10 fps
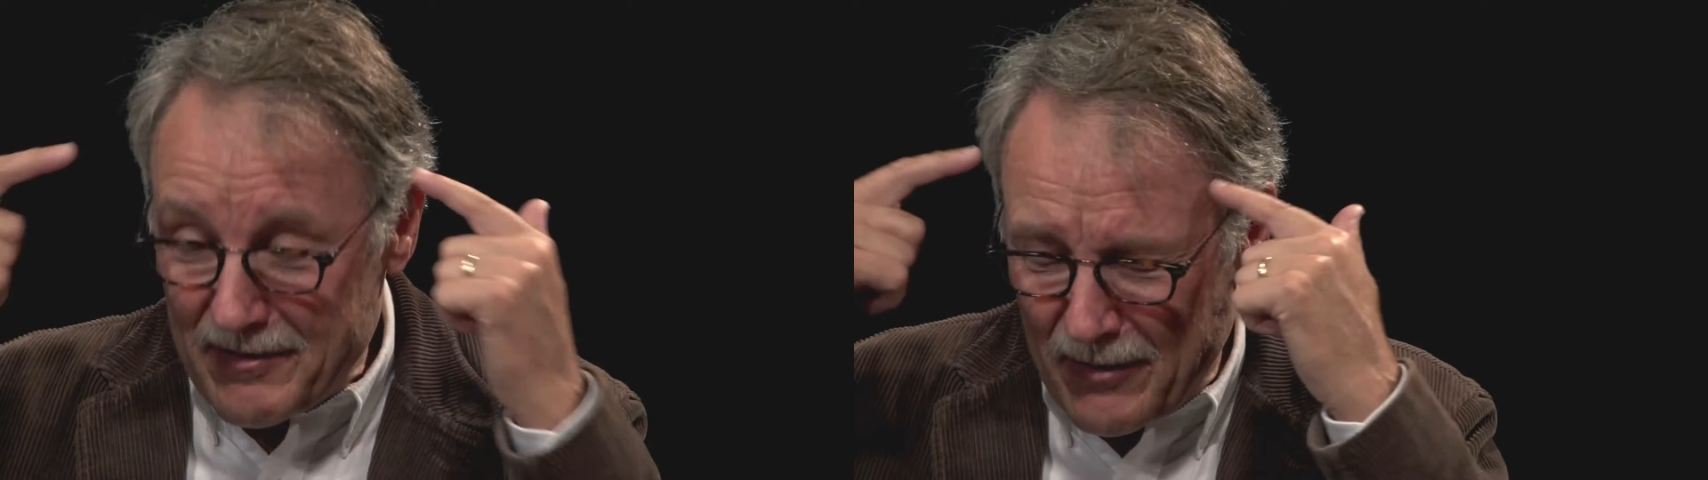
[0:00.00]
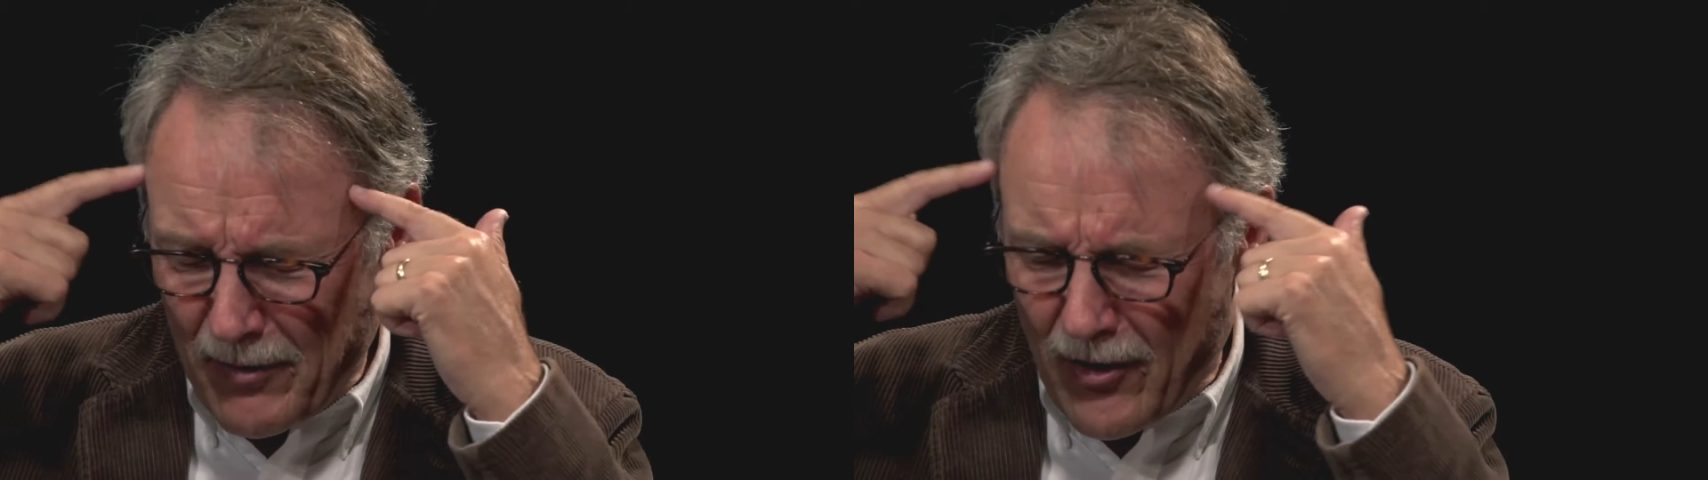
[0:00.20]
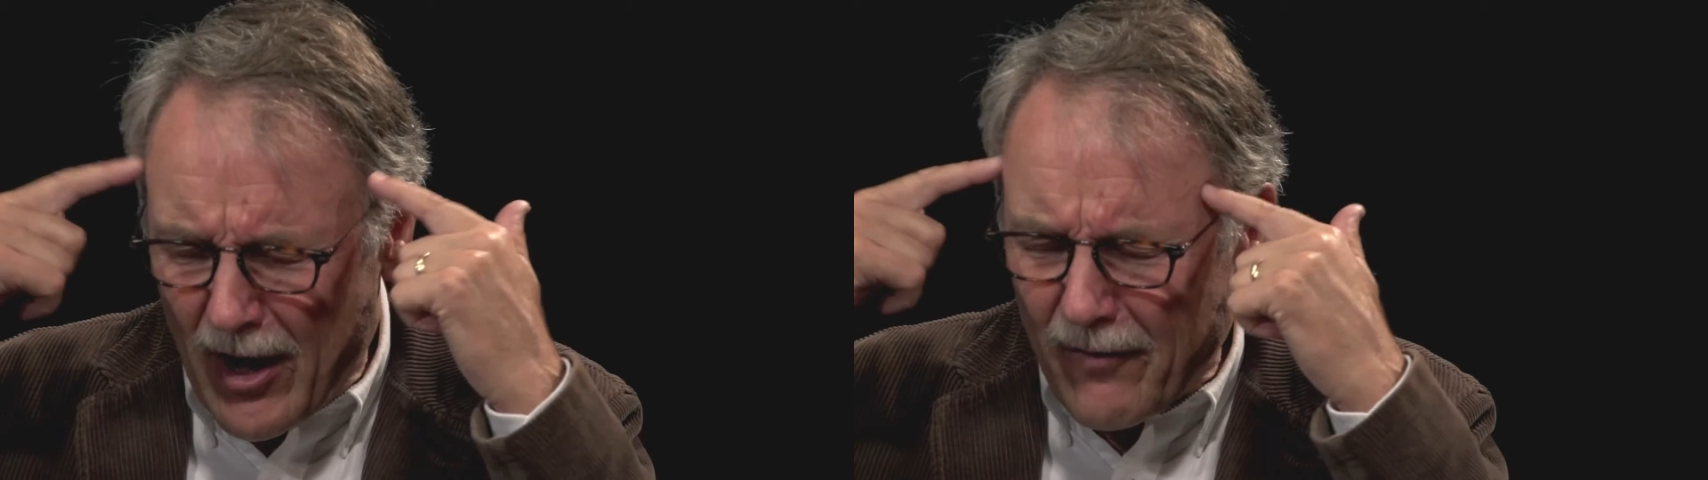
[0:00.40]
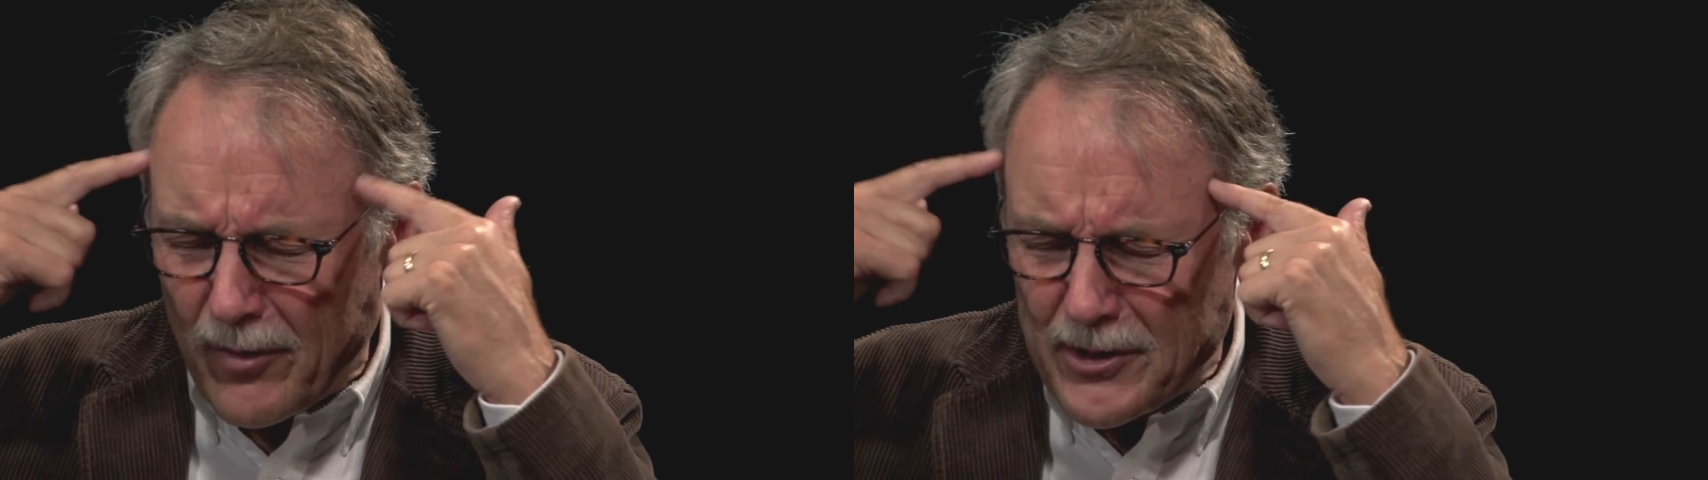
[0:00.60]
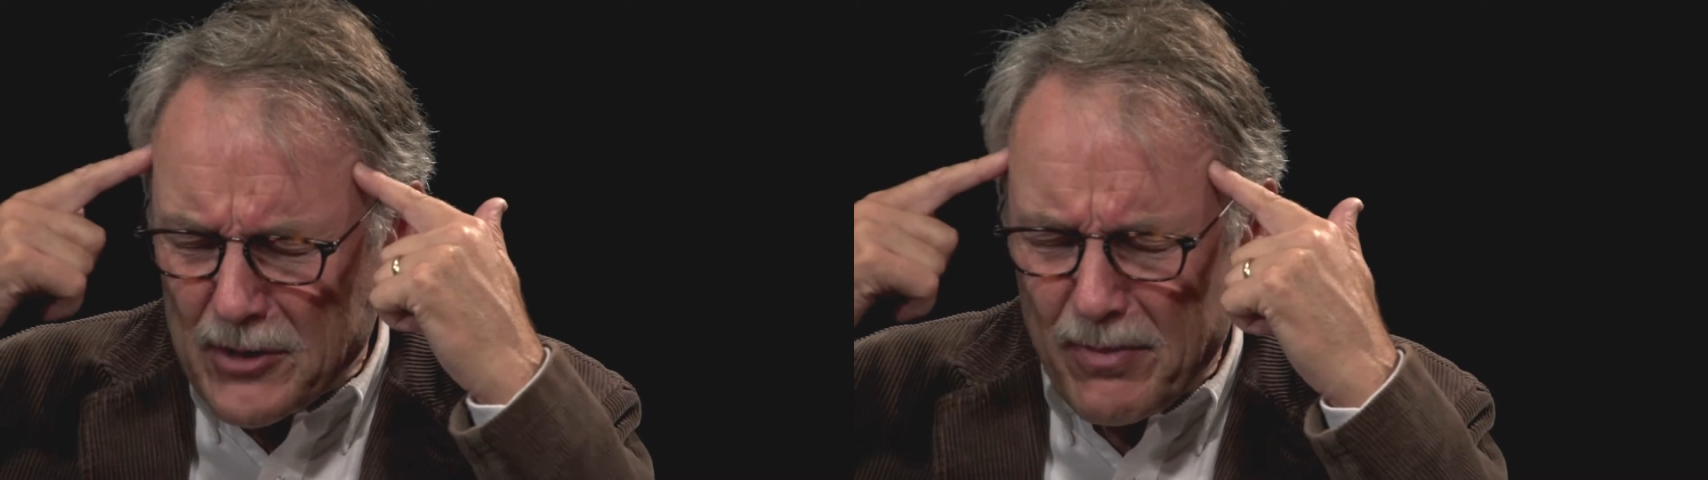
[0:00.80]

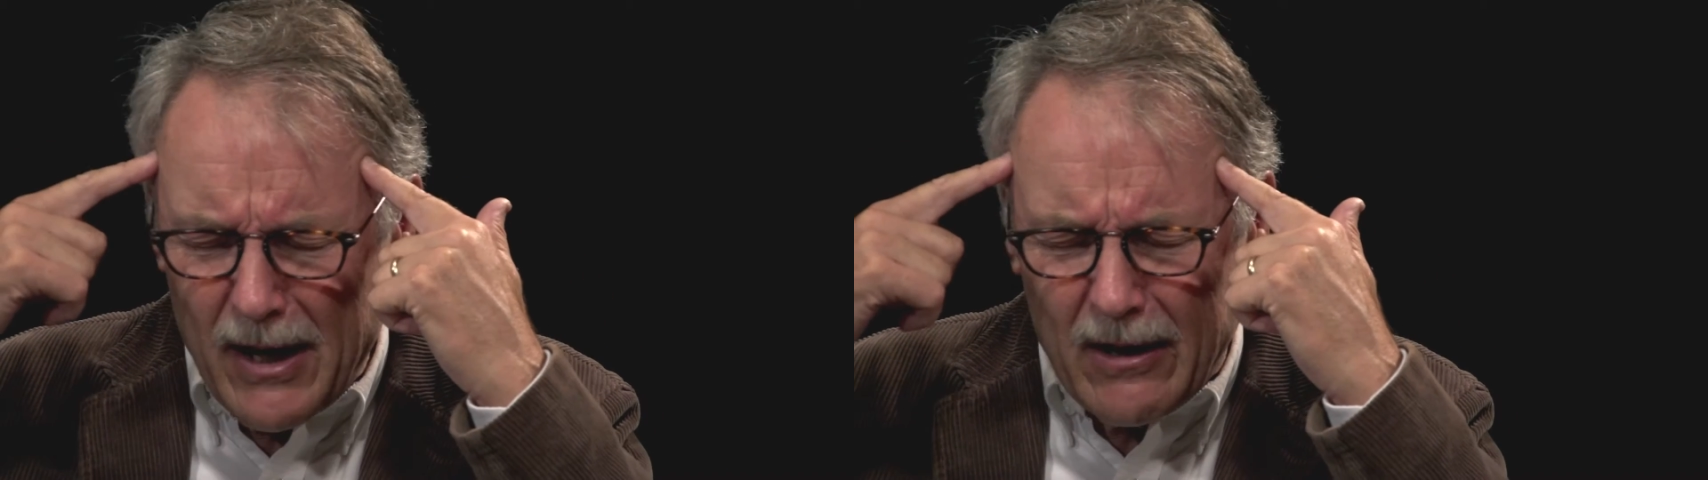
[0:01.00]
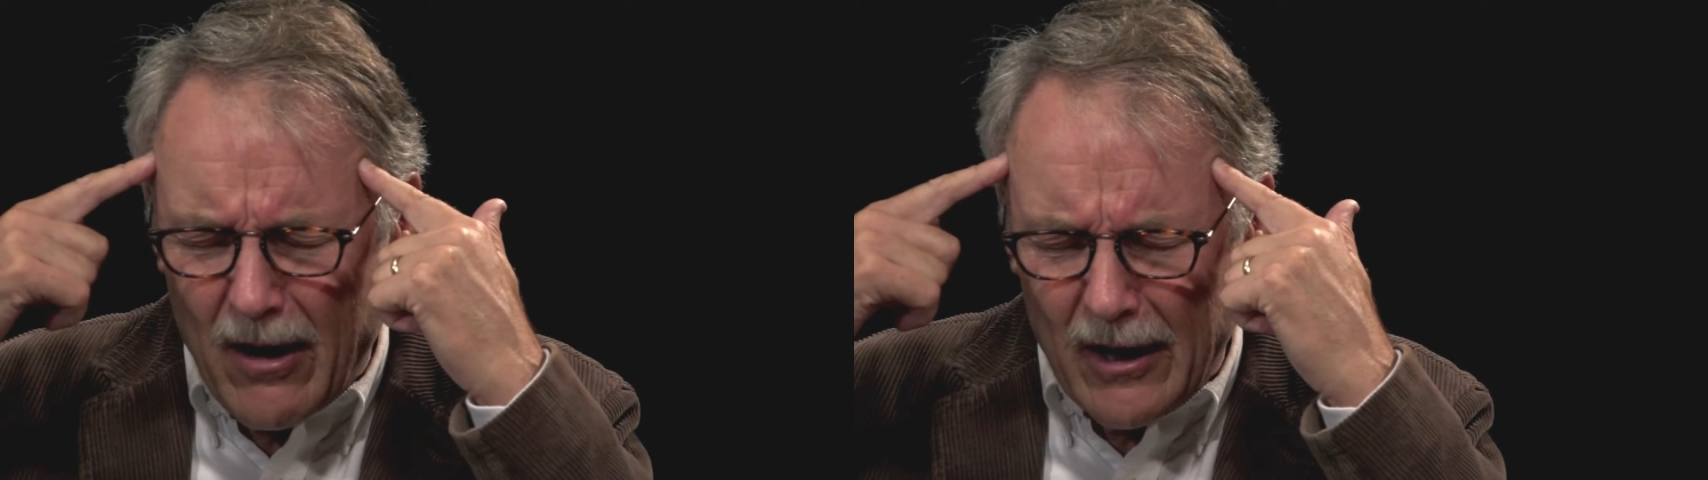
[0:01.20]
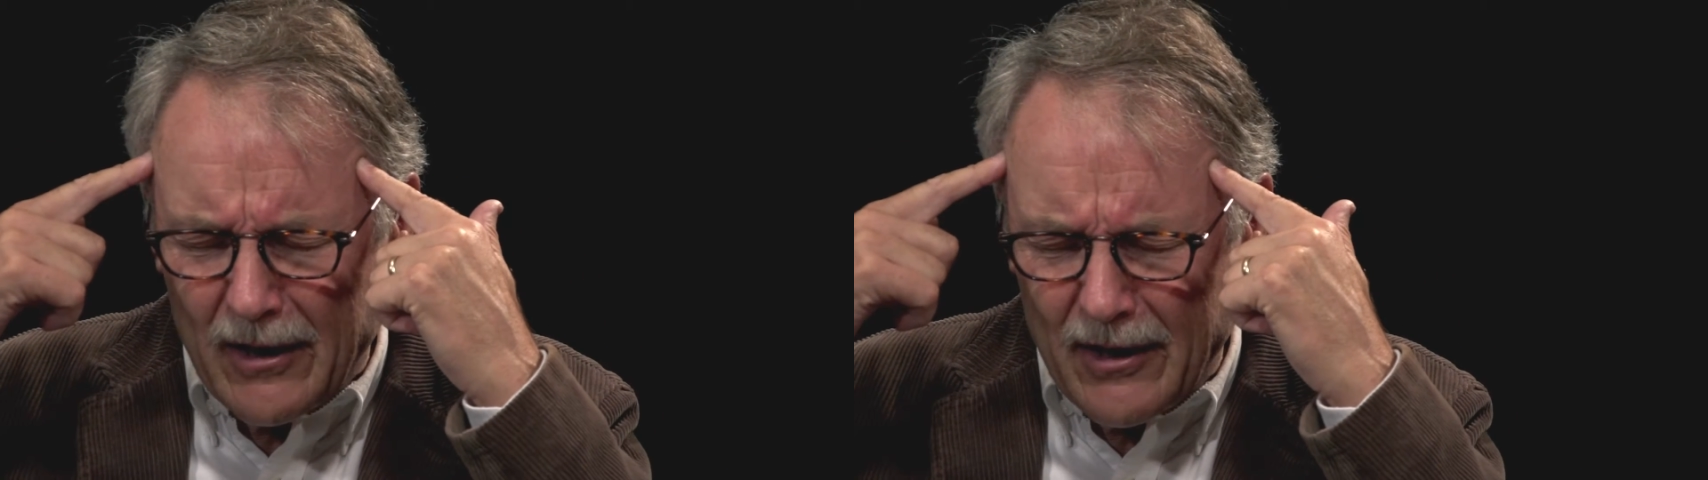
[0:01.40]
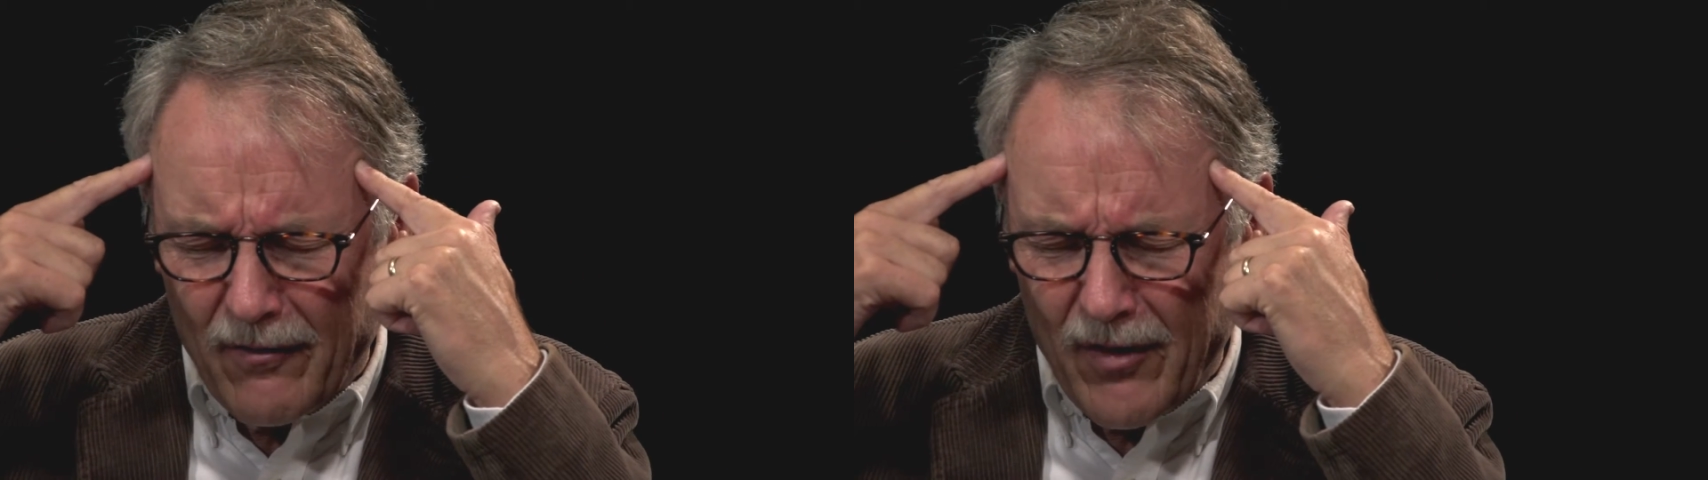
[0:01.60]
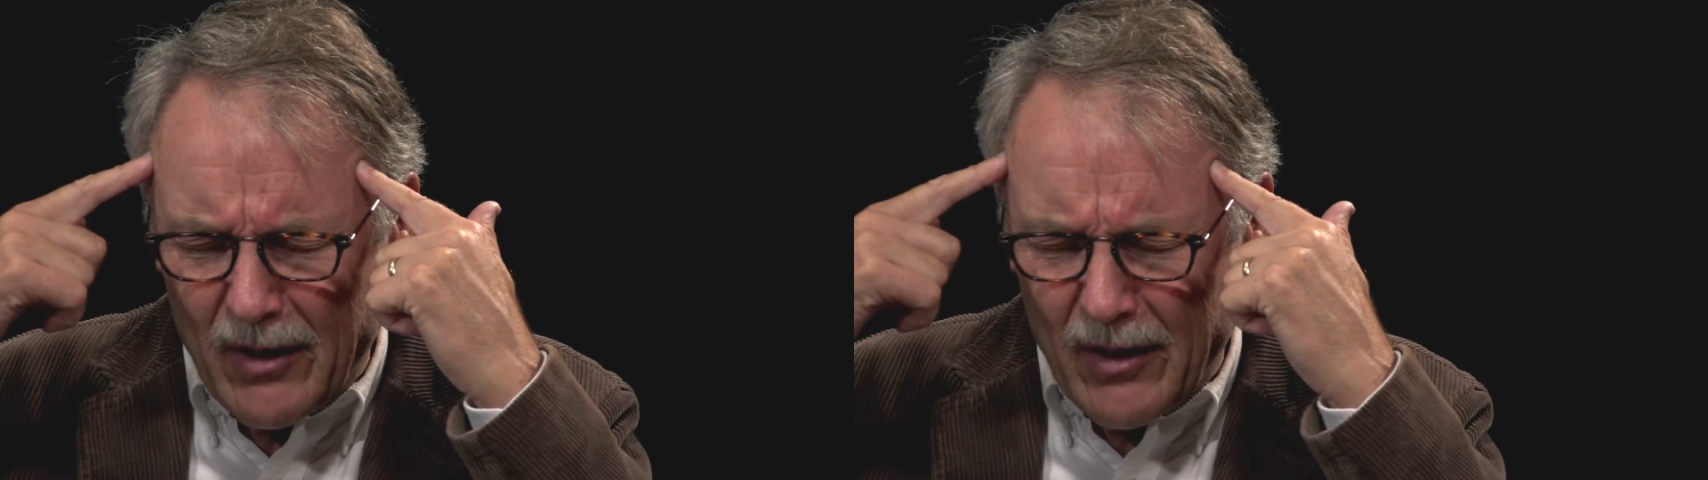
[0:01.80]
being a cognitive thing